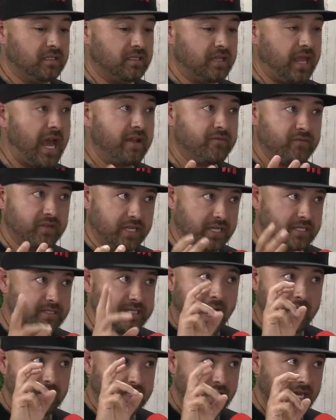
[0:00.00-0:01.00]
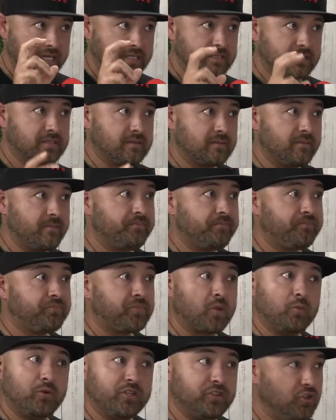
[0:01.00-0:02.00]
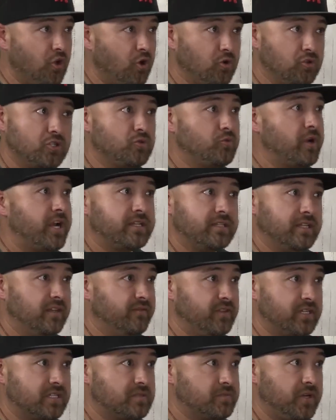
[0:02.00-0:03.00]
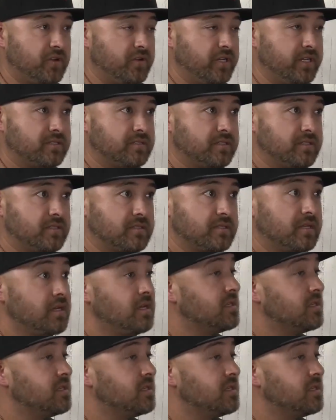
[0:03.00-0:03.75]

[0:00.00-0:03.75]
advocates, allies with no direct lived experiences.